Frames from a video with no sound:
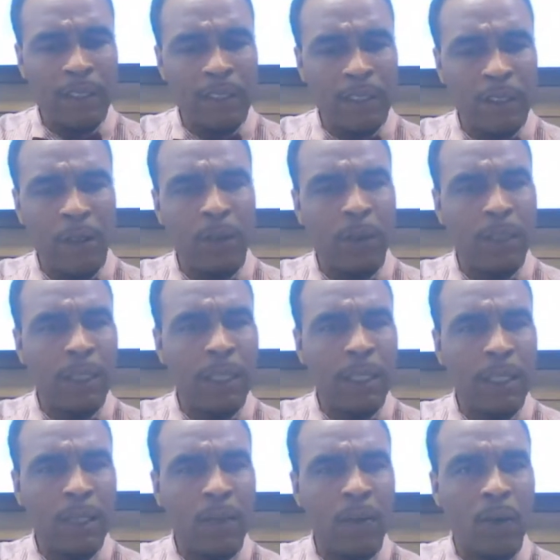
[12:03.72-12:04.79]
and know that they
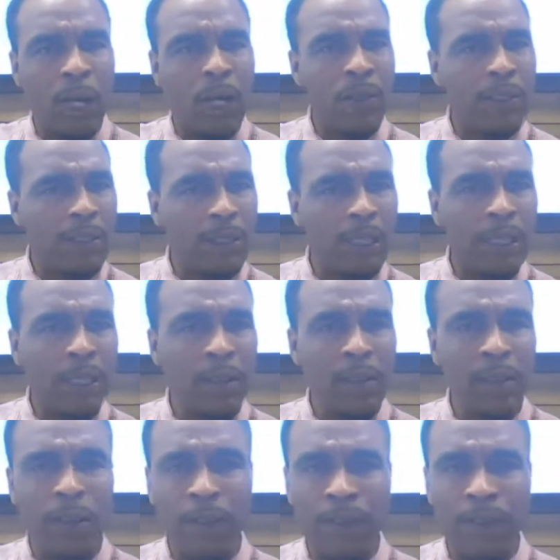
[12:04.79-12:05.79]
can go out and take care of their